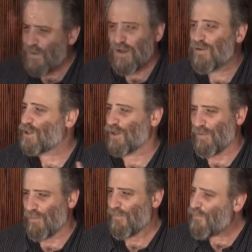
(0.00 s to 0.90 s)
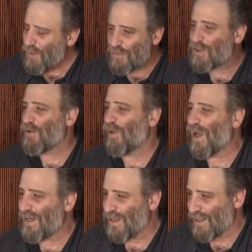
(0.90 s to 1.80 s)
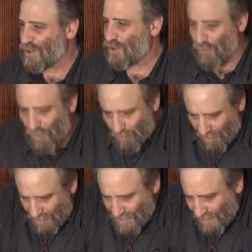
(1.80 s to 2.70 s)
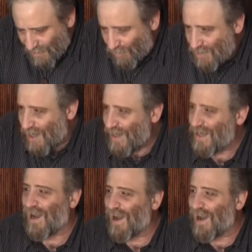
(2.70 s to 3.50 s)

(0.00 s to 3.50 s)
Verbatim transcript: fearsome, fearsome lightning storm on this little tiny